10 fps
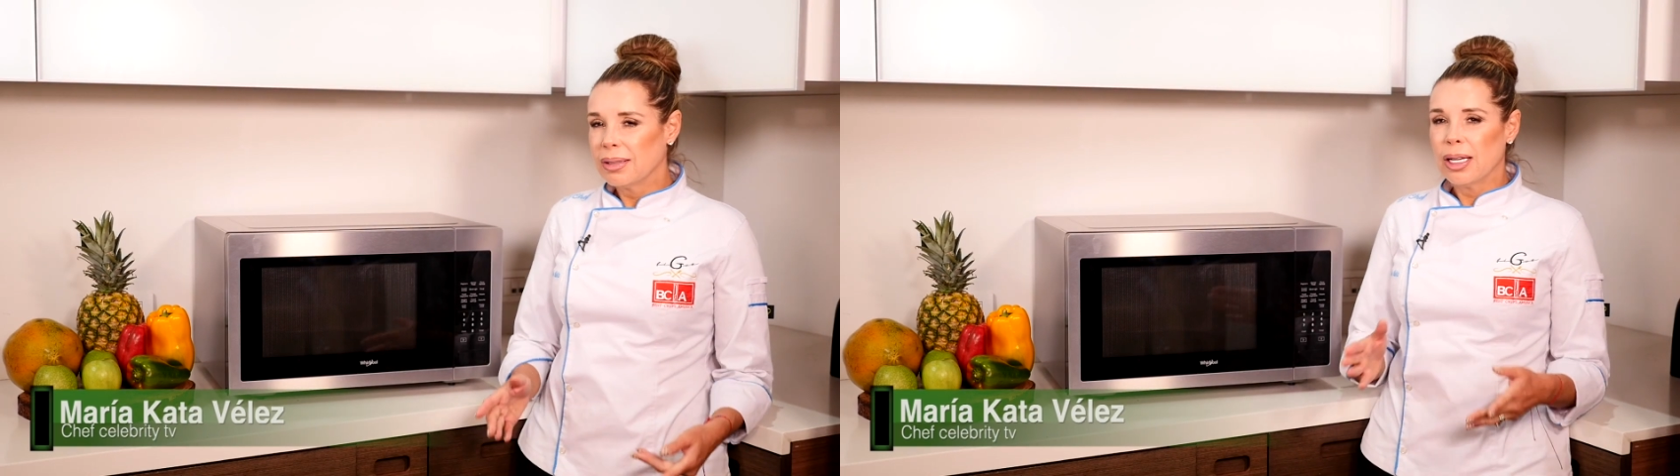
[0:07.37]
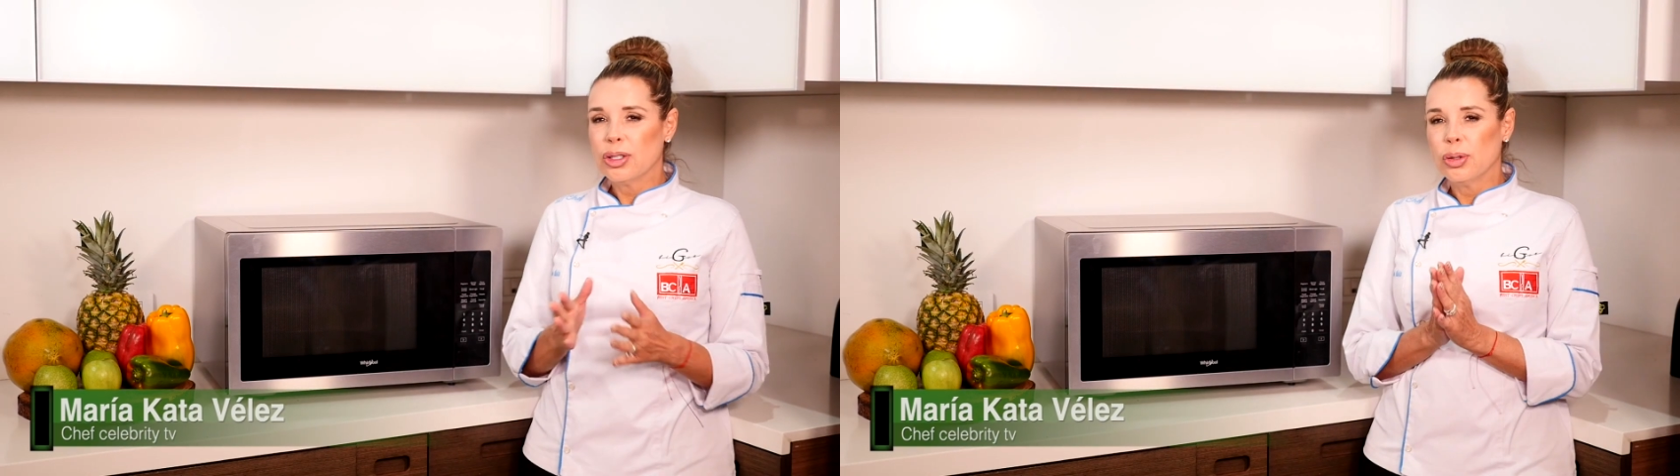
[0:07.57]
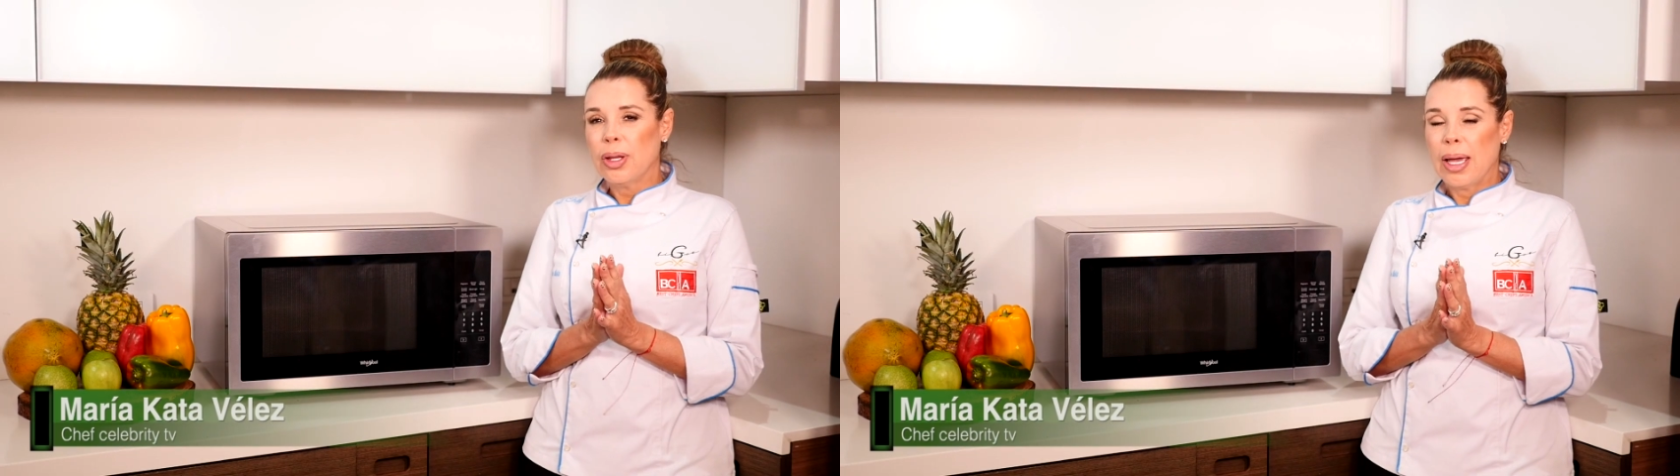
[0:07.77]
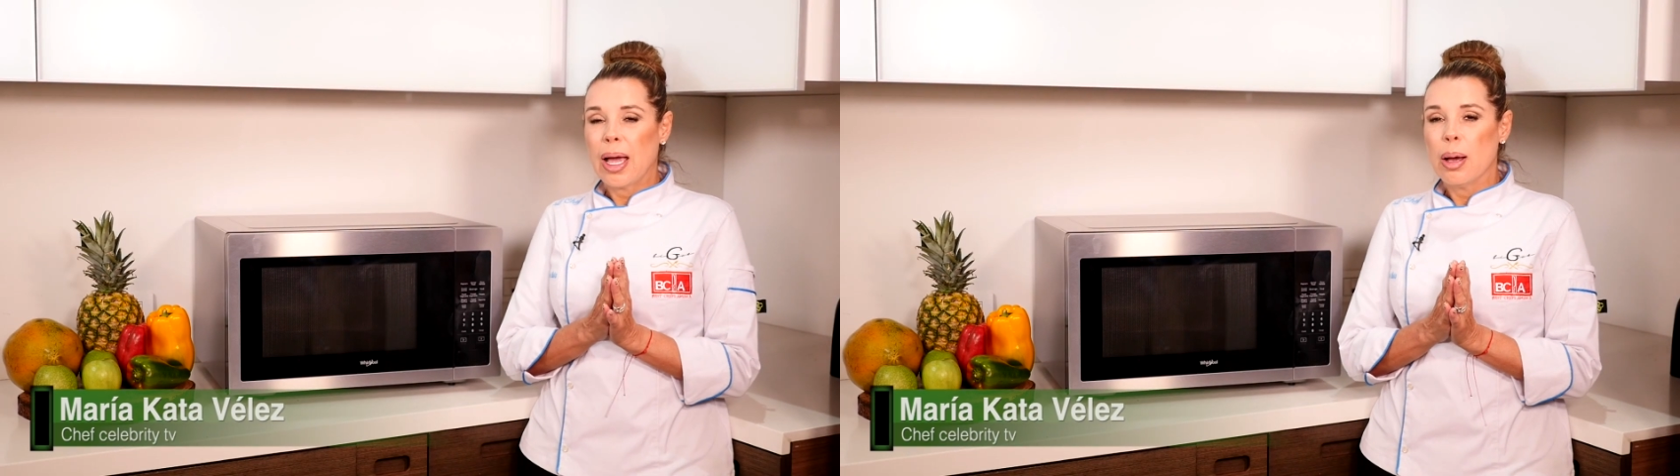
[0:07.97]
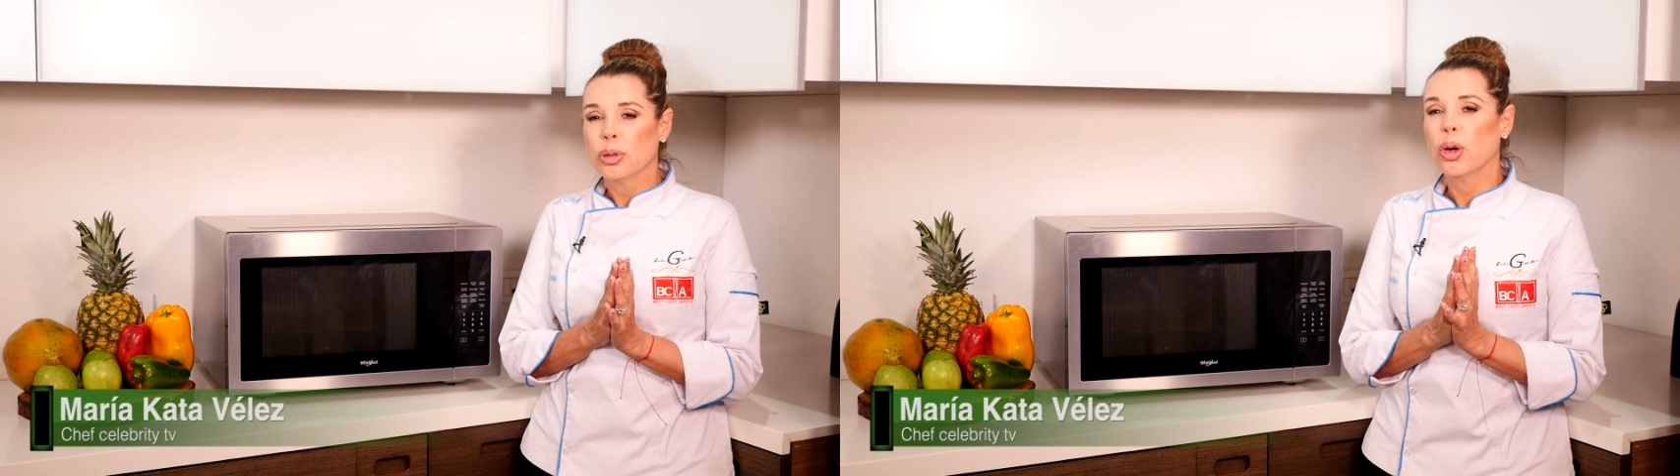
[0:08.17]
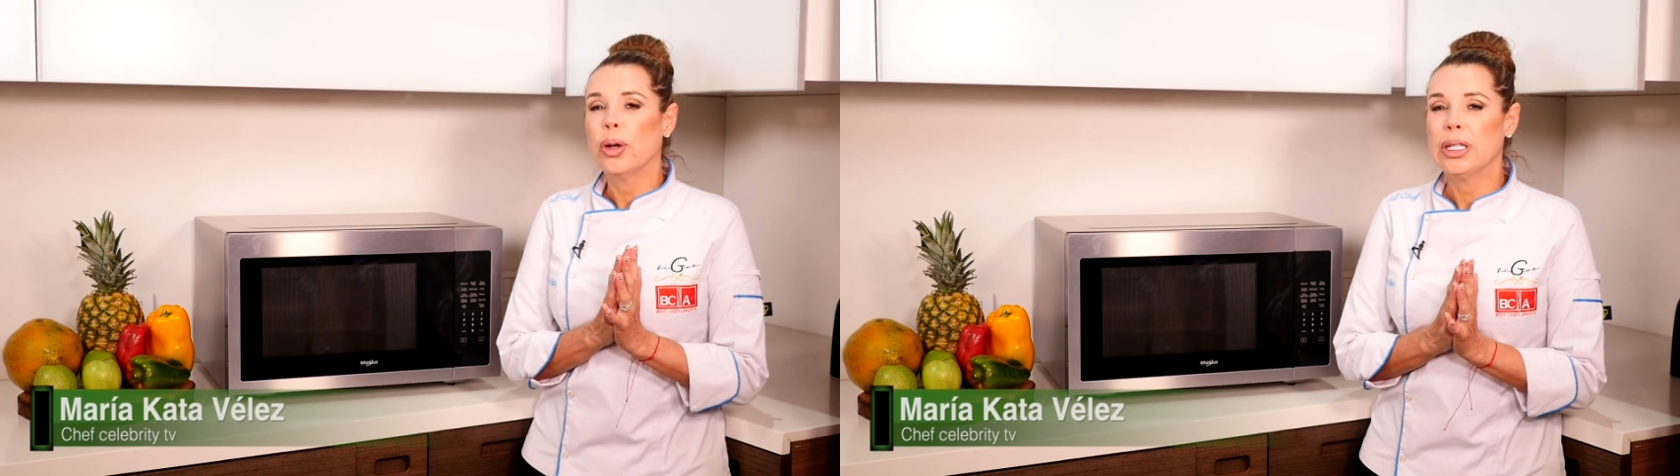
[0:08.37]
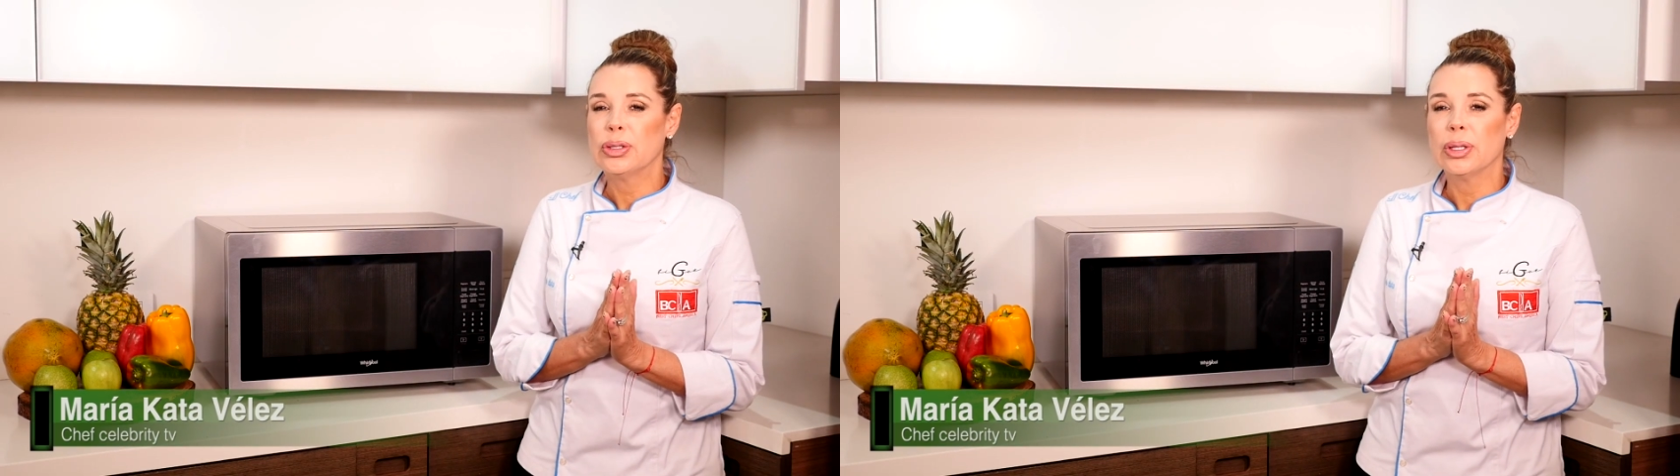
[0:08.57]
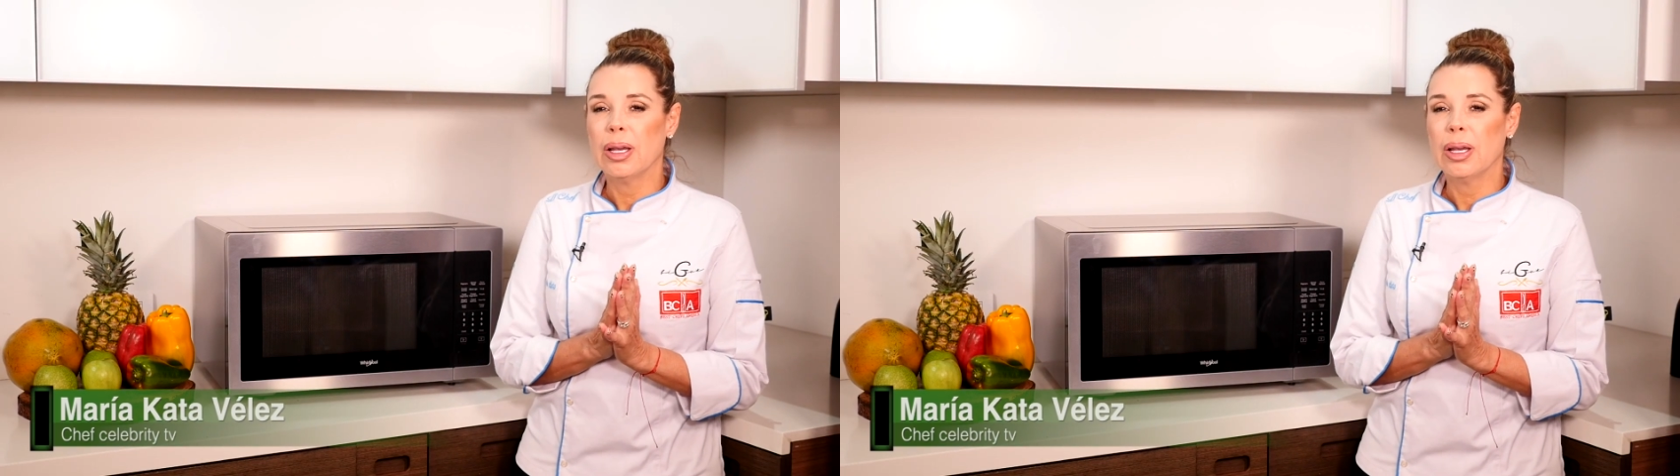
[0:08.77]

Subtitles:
and today I'm going to